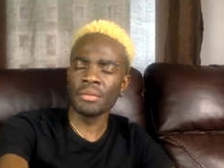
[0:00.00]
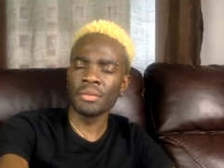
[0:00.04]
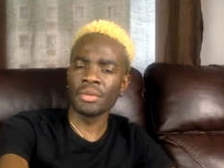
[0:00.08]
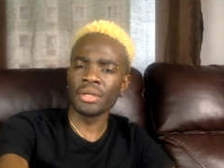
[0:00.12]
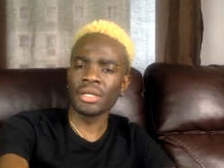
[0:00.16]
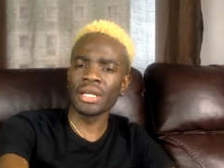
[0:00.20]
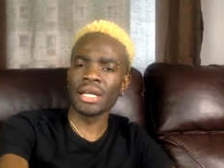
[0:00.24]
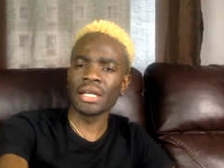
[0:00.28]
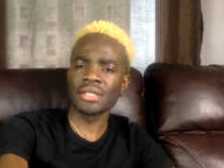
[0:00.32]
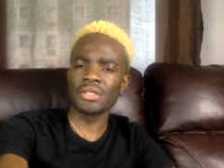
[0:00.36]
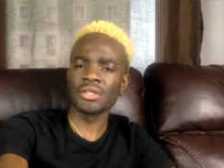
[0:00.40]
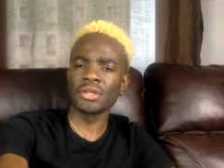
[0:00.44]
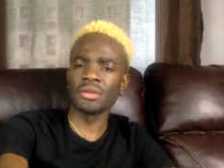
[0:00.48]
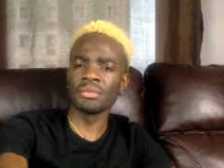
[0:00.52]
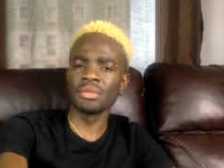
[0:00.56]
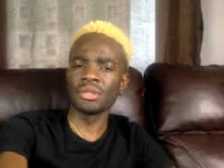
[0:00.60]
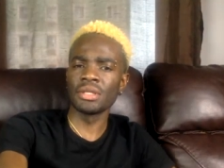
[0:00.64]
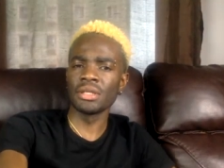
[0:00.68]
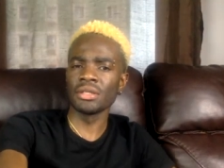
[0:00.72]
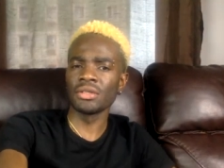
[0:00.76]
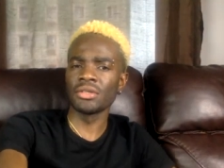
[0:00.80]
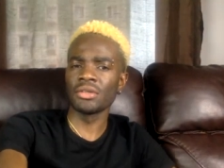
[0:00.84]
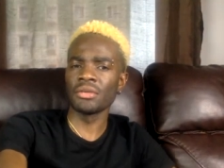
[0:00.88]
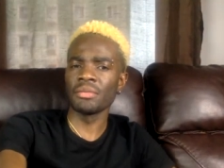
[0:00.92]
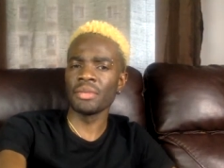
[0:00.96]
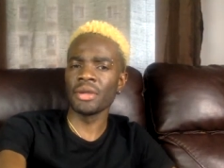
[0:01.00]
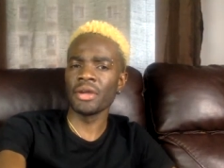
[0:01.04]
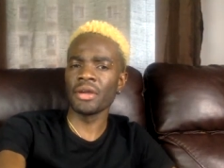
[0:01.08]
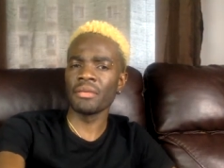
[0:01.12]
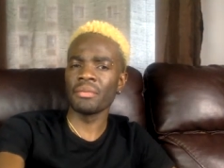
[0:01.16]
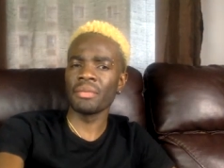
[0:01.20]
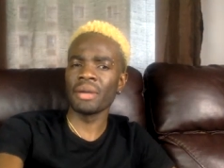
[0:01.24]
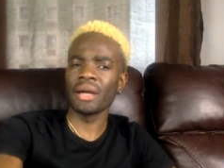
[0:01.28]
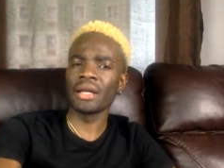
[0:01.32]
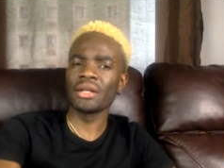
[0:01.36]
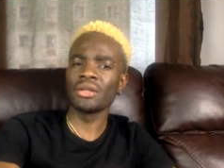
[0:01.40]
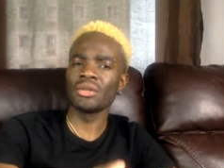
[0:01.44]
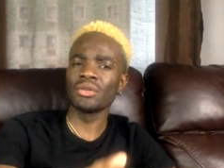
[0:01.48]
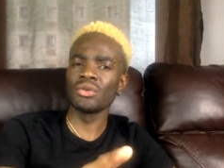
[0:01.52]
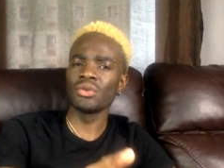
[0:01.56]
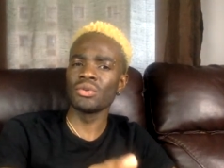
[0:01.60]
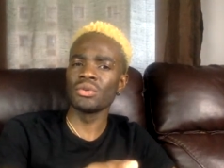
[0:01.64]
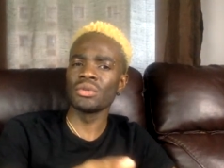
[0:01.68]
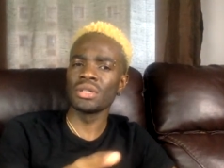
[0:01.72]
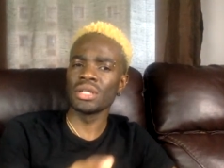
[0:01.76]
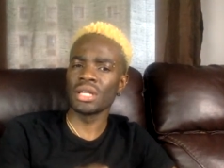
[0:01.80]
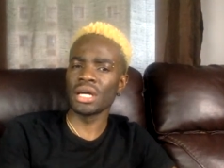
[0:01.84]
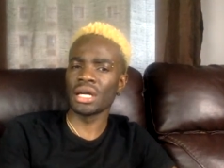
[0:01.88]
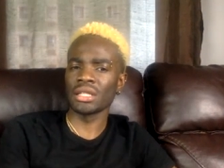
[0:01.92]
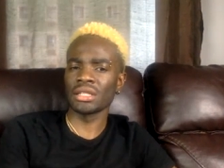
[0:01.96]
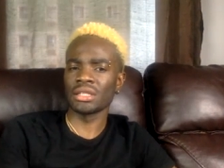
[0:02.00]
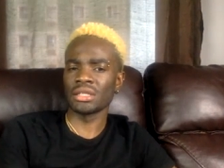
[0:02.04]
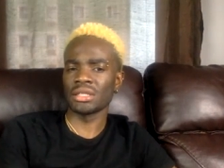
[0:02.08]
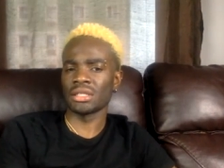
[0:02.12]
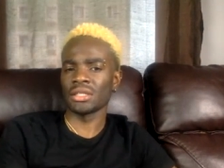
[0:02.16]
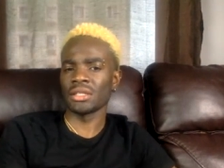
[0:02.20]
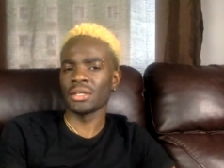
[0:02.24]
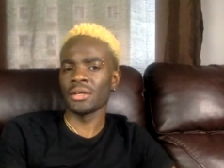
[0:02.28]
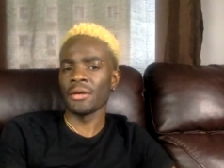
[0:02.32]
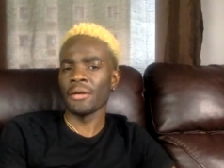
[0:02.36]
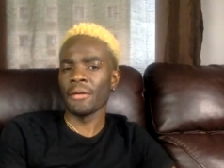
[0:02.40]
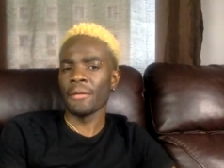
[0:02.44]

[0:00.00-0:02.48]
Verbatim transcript: But that's something to bear in mind. Do not